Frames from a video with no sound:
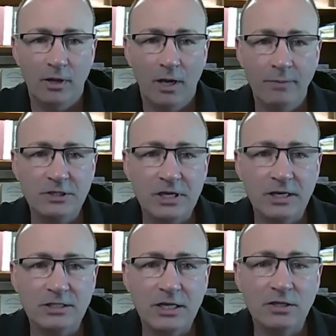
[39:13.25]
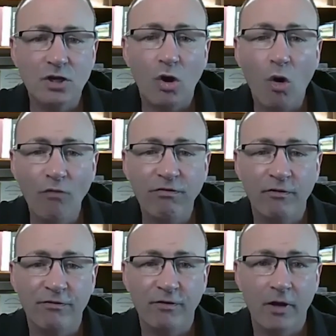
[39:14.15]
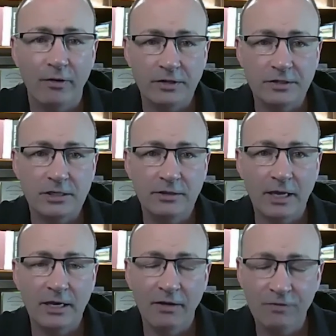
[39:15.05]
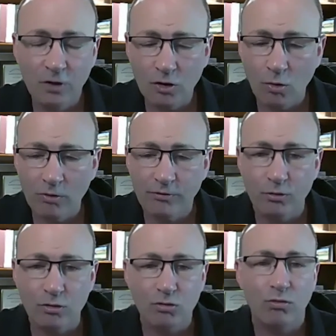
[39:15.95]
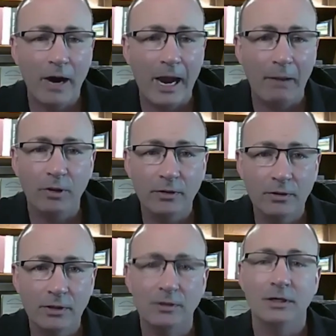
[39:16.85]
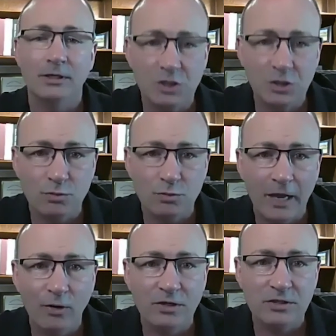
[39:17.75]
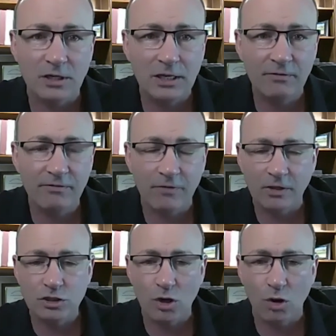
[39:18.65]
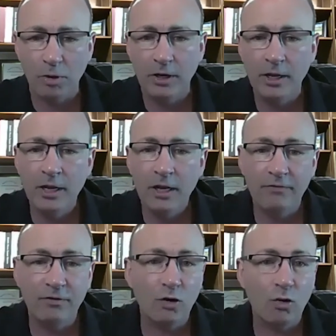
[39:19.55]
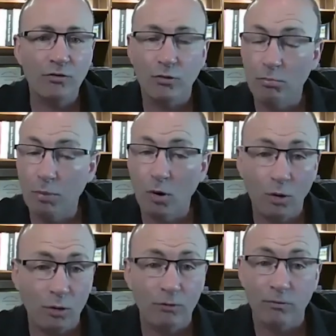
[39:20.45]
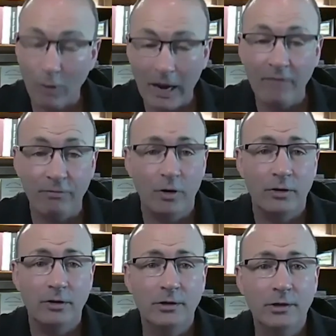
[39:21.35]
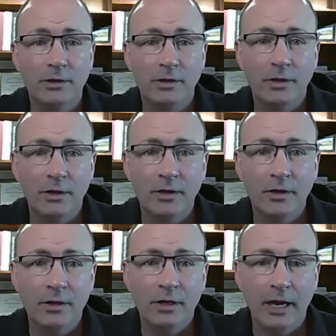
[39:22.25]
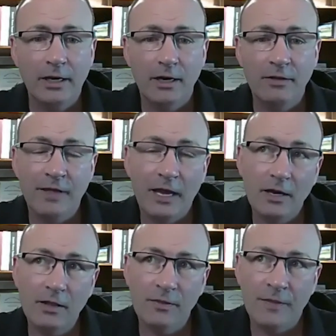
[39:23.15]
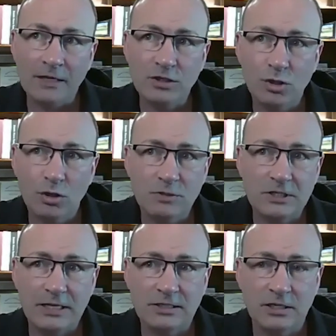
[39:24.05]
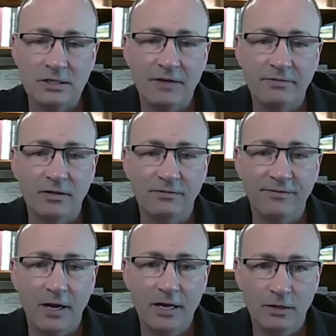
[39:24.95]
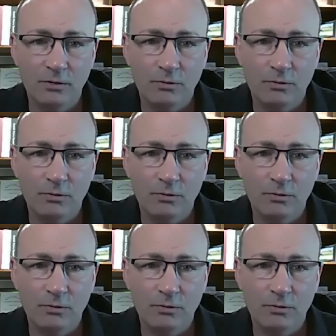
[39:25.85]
I'm just going to say it's hopeful for others that if you're going through crap, and excuse me, I know this is a kid-friendly show, but if you're going through a boatload of whatever, okay, that circumstance doesn't have to define you.